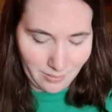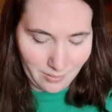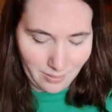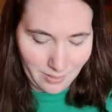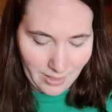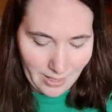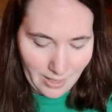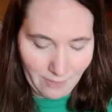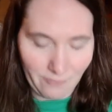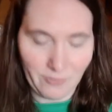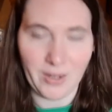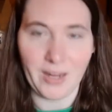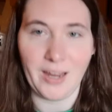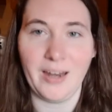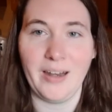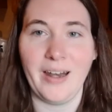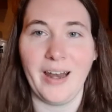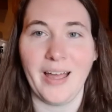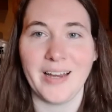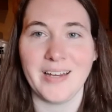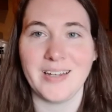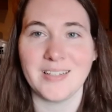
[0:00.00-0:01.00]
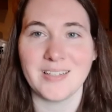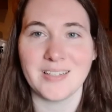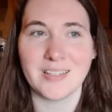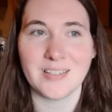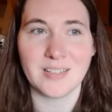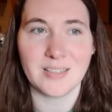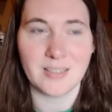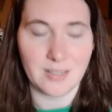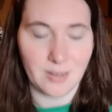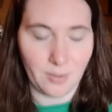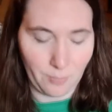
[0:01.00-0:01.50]
having a
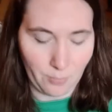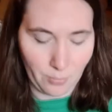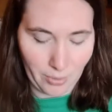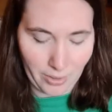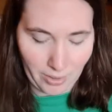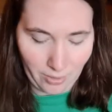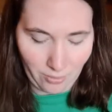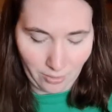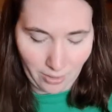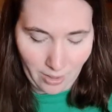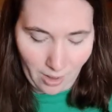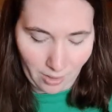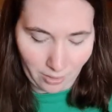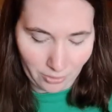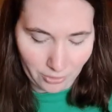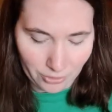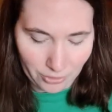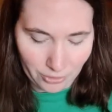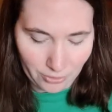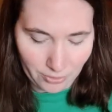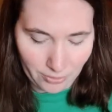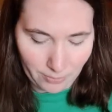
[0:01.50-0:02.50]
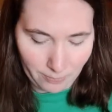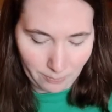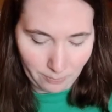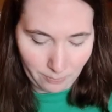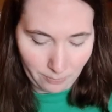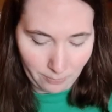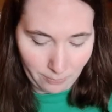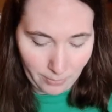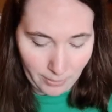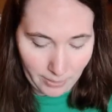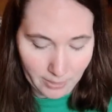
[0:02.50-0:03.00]
nice brown color to them,
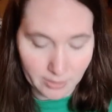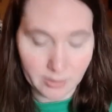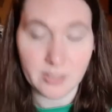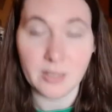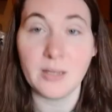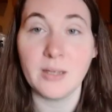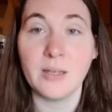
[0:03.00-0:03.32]
but